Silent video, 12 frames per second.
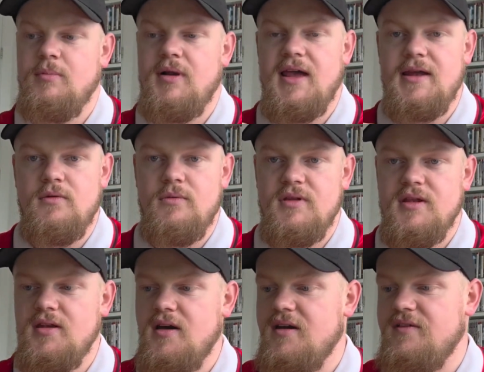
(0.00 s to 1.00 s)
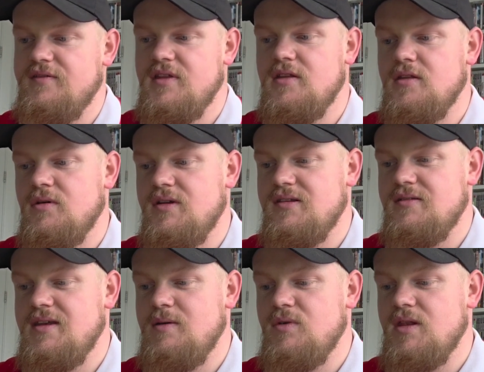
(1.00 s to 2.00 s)
a plain one with a knife. The other one
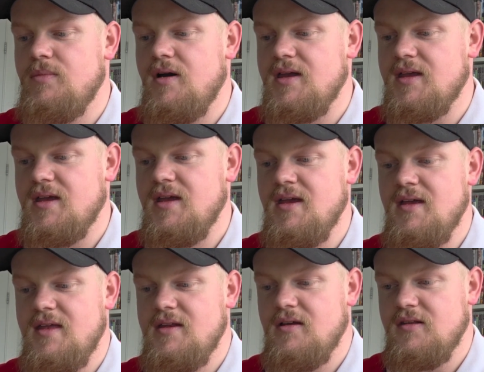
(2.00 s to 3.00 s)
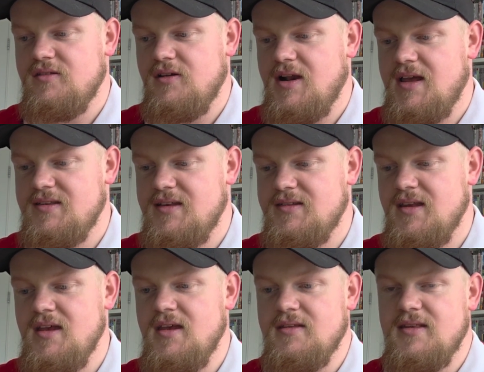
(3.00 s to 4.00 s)
is him with a bike. Then you got the sunglasses.
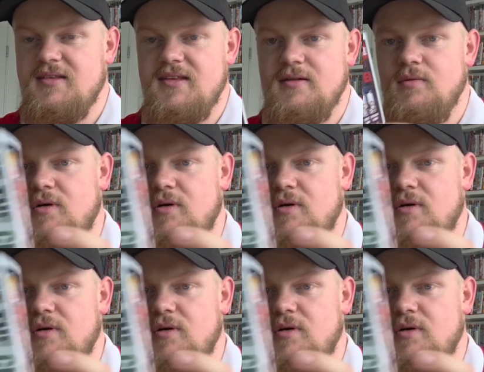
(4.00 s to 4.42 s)
So this is the